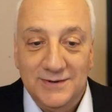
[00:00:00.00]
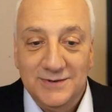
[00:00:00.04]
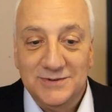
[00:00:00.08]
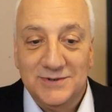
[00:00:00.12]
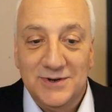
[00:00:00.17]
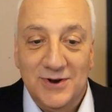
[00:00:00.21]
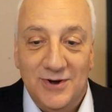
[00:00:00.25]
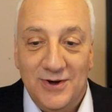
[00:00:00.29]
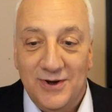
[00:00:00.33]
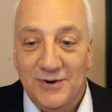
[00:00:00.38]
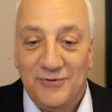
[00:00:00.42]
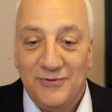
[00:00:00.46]
You
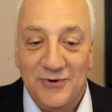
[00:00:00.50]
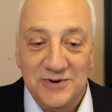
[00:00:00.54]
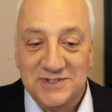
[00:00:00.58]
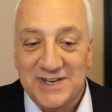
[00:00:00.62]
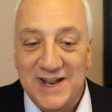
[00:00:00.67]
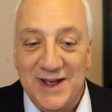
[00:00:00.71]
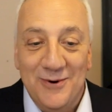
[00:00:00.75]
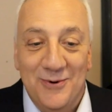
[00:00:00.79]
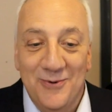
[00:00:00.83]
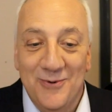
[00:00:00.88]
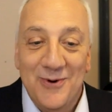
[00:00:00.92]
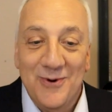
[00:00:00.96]
know, our first
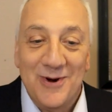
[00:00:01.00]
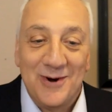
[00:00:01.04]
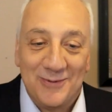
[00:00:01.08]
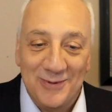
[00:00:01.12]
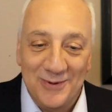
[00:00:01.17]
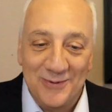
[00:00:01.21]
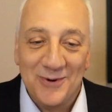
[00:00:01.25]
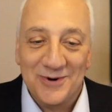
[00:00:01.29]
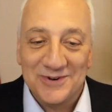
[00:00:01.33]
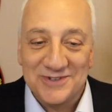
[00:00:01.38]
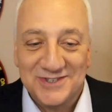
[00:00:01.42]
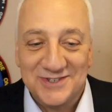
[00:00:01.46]
day of work,
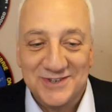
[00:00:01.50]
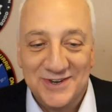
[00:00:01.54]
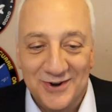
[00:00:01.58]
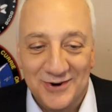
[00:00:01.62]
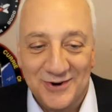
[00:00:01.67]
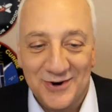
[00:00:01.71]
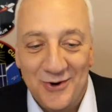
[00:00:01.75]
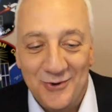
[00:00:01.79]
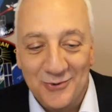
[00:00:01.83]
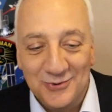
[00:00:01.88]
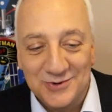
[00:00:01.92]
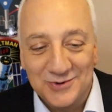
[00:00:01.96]
we wore you
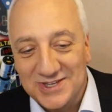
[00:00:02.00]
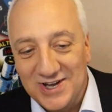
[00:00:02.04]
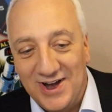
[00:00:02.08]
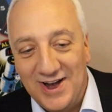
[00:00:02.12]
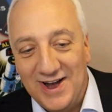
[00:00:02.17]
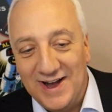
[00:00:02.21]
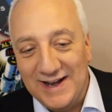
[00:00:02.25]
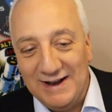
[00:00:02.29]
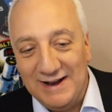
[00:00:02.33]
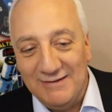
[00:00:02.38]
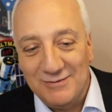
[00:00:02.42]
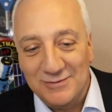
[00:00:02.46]
know, coat and
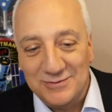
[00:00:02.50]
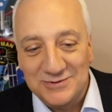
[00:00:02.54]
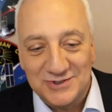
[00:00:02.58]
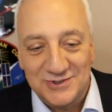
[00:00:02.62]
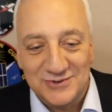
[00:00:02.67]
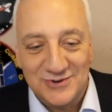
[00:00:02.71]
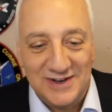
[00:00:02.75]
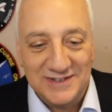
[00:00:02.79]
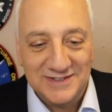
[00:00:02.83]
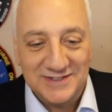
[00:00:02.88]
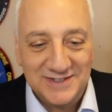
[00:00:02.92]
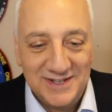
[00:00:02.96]
tie, and
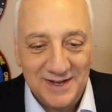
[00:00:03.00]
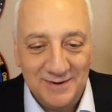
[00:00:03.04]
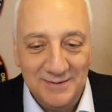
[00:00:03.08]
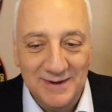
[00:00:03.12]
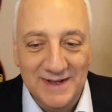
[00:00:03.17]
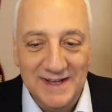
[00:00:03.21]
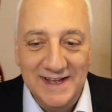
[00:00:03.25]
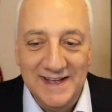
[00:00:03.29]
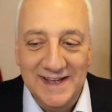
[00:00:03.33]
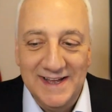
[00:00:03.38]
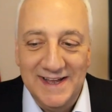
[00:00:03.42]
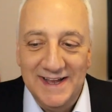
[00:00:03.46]
everyone's dressed up.
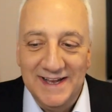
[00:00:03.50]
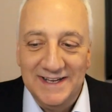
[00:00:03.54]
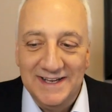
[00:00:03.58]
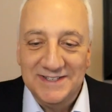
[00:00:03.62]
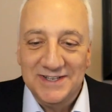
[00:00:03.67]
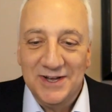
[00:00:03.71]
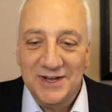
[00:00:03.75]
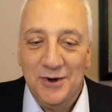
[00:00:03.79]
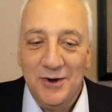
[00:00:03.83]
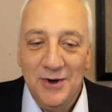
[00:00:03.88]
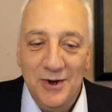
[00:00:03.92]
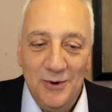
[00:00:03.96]

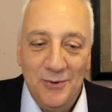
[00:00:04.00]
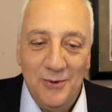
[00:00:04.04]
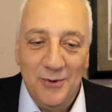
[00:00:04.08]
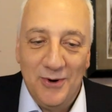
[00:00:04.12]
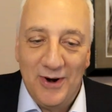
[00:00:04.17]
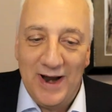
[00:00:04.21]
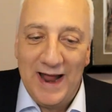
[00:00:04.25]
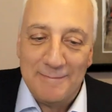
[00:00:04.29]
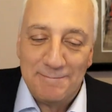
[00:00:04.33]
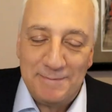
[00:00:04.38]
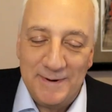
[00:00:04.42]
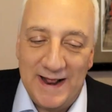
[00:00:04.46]
So we're
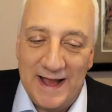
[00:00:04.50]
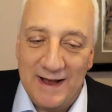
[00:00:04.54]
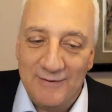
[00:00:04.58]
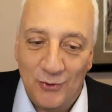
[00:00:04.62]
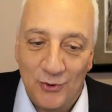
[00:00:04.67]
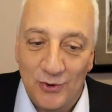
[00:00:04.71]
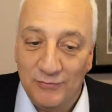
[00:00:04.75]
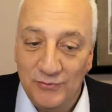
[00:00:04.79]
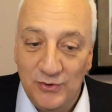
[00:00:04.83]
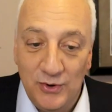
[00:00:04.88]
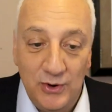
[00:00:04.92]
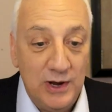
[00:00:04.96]
happy to have
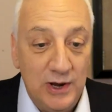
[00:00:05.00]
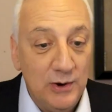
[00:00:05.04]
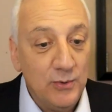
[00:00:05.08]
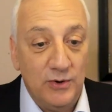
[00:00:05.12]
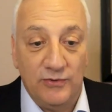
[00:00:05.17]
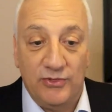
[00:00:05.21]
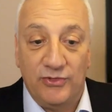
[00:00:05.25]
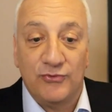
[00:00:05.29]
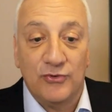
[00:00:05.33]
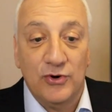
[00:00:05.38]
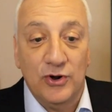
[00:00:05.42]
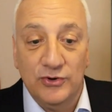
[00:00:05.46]
all of you here.
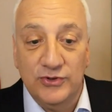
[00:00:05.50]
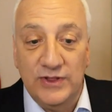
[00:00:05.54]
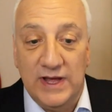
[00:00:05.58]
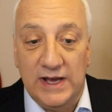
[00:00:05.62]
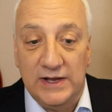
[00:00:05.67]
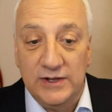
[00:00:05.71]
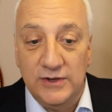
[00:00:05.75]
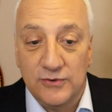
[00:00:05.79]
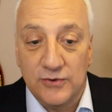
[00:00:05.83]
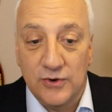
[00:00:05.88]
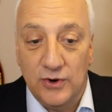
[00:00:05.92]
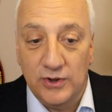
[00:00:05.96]
We're thrilled
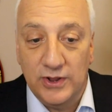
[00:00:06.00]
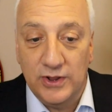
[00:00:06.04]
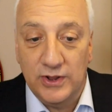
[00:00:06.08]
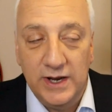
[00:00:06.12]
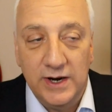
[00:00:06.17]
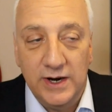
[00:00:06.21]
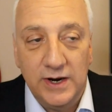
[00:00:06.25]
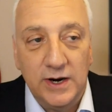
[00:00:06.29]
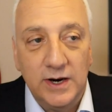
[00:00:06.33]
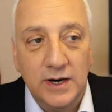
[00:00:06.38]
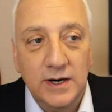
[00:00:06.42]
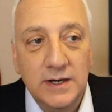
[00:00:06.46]
that you're all
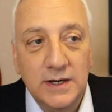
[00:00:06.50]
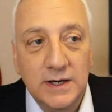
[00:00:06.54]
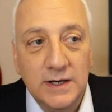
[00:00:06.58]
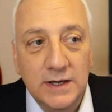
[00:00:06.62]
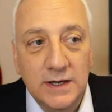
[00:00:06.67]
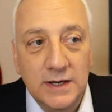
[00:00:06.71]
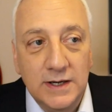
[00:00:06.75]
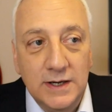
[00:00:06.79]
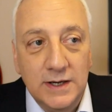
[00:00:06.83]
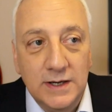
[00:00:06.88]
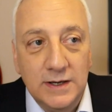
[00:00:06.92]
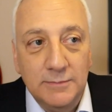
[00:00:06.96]
here.
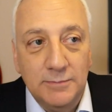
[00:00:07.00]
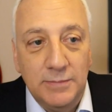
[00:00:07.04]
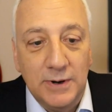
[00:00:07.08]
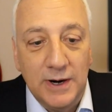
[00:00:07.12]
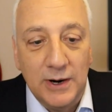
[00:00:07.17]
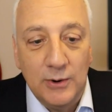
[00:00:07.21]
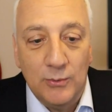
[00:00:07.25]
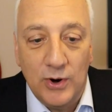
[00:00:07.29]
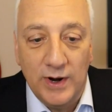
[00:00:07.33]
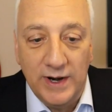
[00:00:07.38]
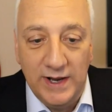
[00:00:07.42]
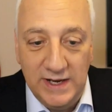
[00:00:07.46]

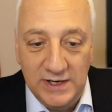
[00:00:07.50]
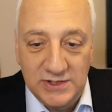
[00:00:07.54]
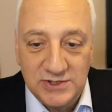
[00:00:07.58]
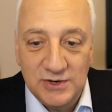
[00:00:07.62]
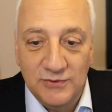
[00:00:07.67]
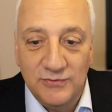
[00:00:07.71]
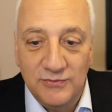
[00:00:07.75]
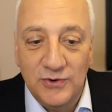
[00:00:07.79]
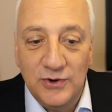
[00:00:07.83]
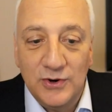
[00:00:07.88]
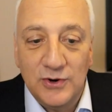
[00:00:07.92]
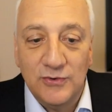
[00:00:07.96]
But I want
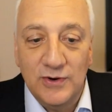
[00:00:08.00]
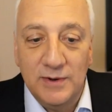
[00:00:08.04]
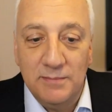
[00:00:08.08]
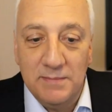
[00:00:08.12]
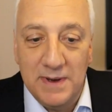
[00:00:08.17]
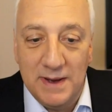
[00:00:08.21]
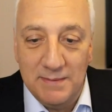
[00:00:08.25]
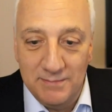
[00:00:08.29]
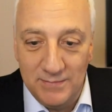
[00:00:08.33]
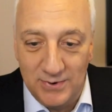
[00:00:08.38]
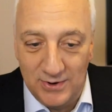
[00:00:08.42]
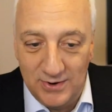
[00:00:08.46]
each of you to
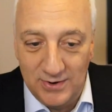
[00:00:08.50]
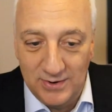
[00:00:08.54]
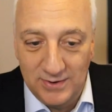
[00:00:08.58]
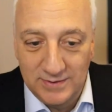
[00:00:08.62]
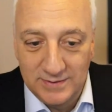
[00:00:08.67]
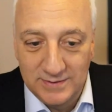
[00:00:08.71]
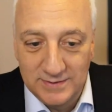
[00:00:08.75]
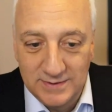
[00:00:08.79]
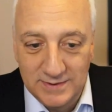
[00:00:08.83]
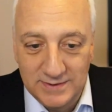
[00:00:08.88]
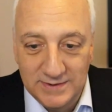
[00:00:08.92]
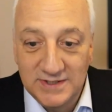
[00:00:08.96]

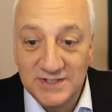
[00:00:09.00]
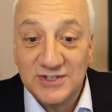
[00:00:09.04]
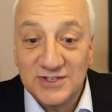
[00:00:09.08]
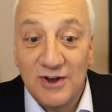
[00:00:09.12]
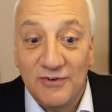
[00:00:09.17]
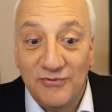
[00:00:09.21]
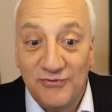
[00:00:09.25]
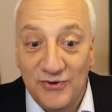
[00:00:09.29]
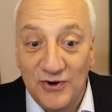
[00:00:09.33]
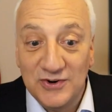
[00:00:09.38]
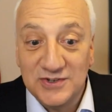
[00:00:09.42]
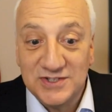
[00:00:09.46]
remember
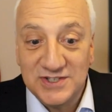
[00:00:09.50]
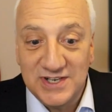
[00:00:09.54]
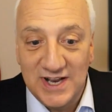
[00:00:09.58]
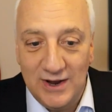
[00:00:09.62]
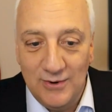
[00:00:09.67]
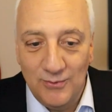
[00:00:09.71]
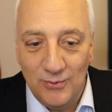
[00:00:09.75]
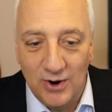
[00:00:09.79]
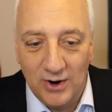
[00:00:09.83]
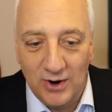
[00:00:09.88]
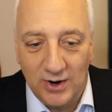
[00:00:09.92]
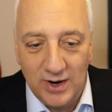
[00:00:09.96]
this is our first
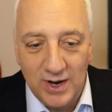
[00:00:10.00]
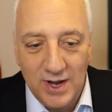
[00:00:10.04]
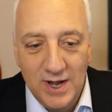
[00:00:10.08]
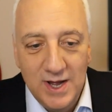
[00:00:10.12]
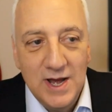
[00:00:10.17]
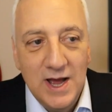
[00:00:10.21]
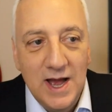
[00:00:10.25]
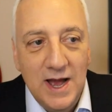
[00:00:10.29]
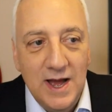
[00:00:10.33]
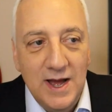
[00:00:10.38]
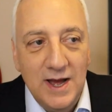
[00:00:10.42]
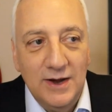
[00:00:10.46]
day of work
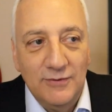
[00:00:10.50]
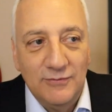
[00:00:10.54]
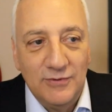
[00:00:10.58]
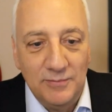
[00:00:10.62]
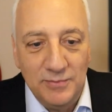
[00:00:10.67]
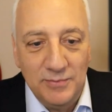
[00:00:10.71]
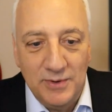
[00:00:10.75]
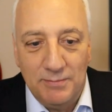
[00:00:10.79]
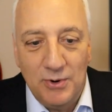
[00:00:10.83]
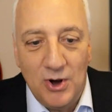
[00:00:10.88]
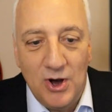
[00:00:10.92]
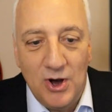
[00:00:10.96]
from